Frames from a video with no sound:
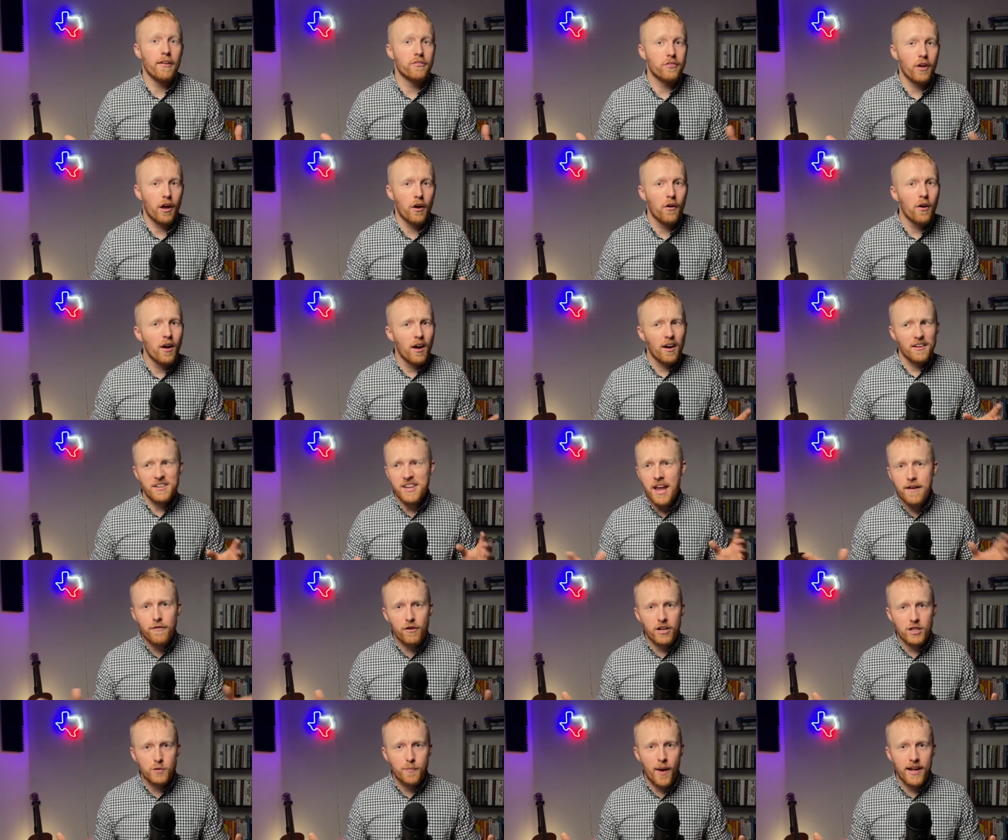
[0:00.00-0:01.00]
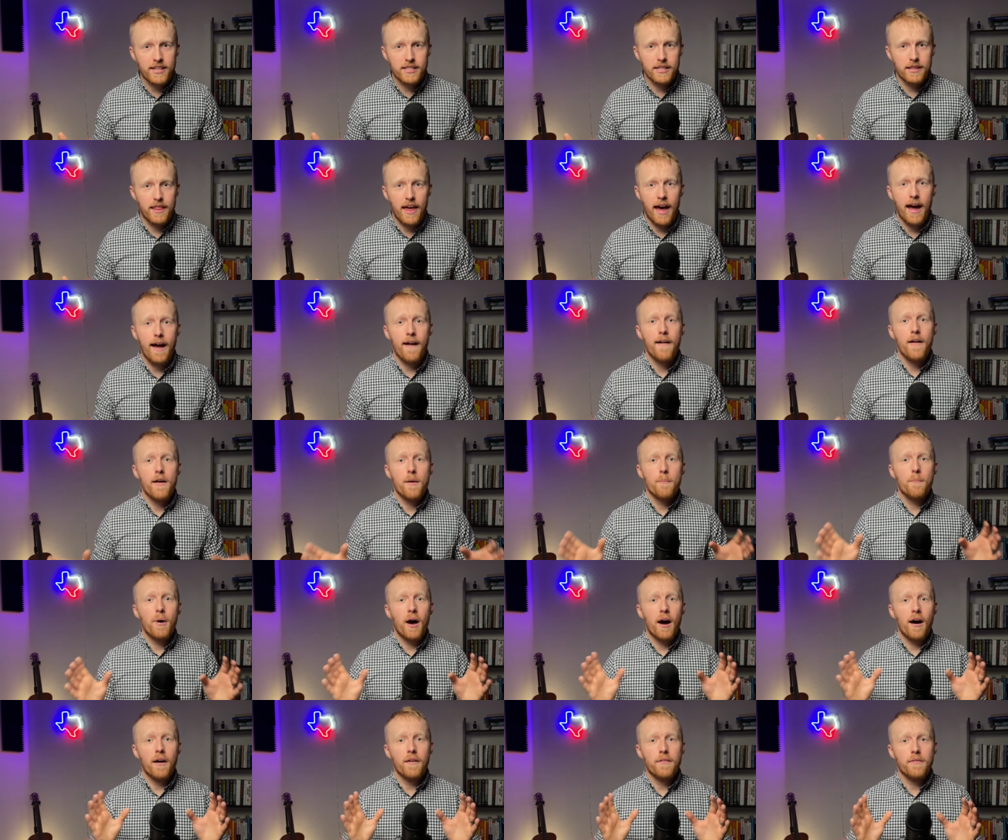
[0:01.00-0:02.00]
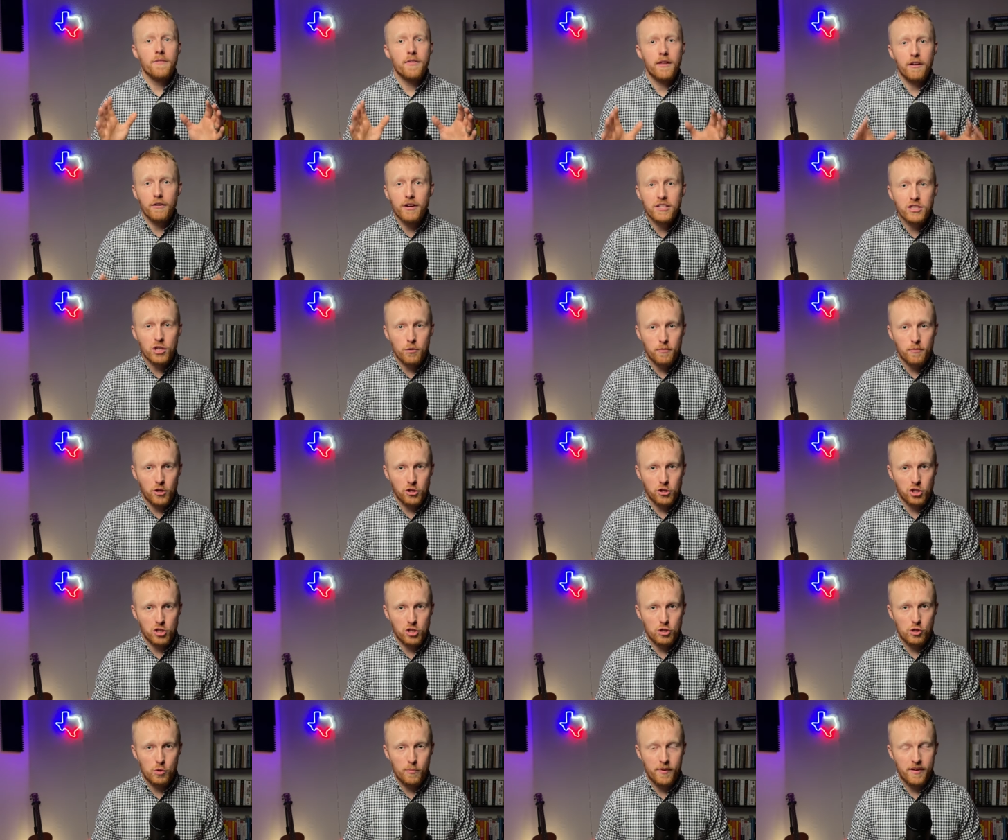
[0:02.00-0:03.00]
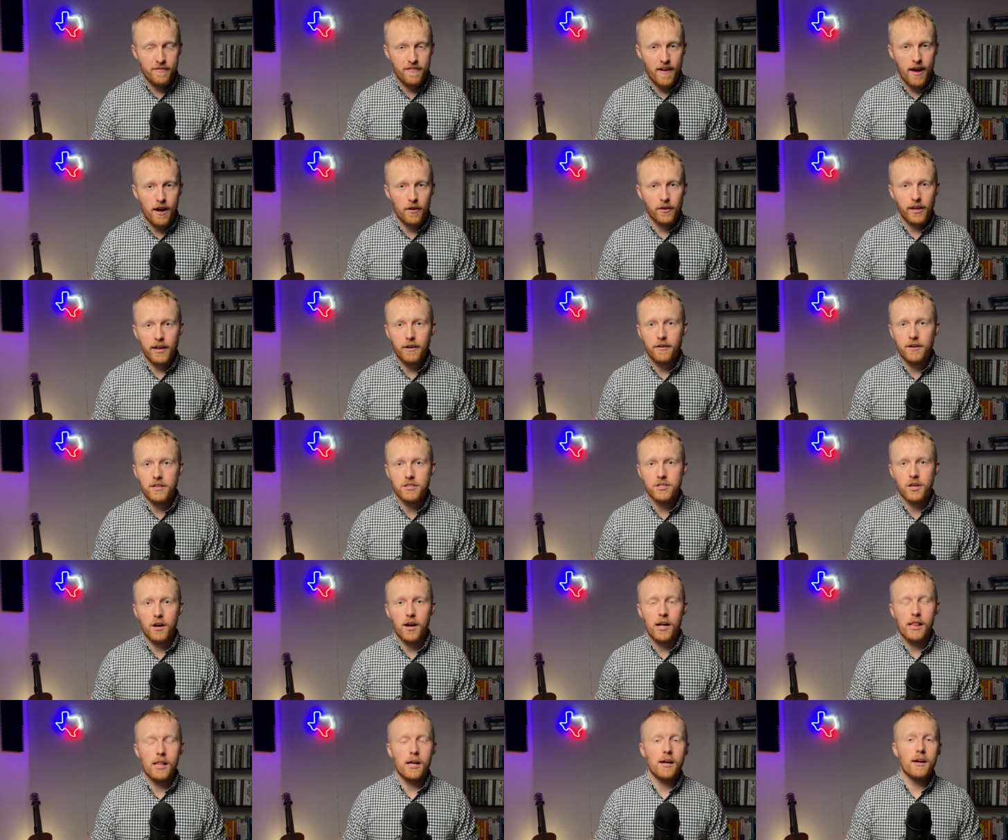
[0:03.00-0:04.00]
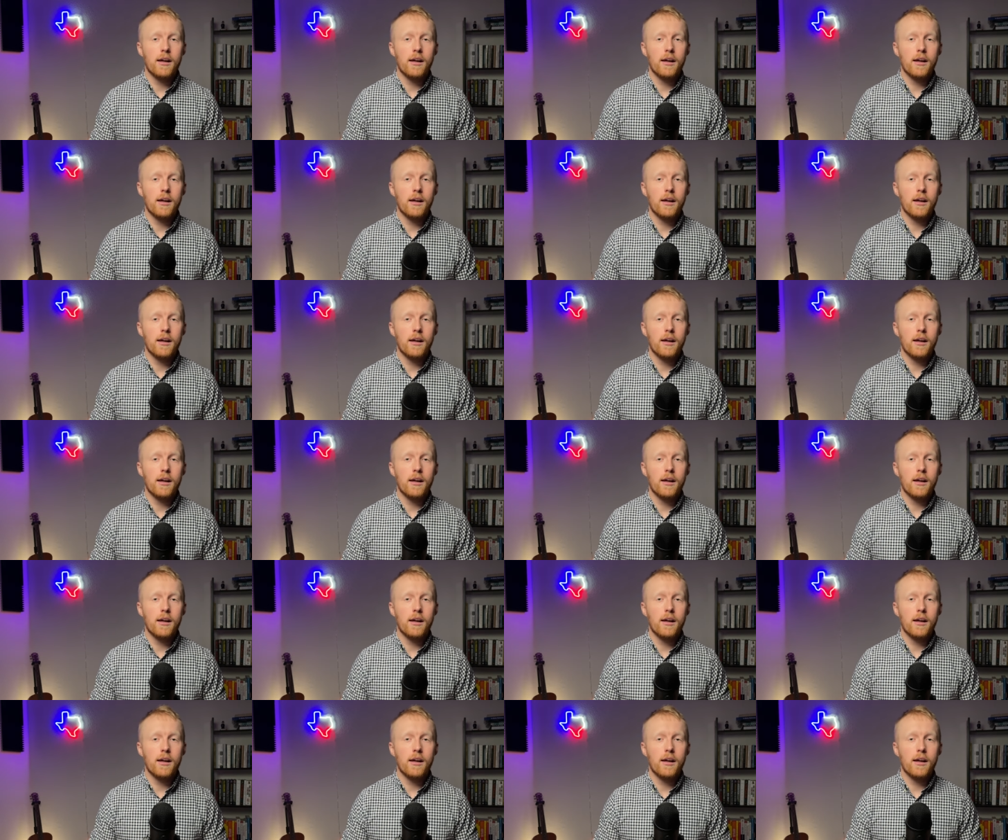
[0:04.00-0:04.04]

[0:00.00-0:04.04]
So never expected that, but there is community to be found here in Tyler.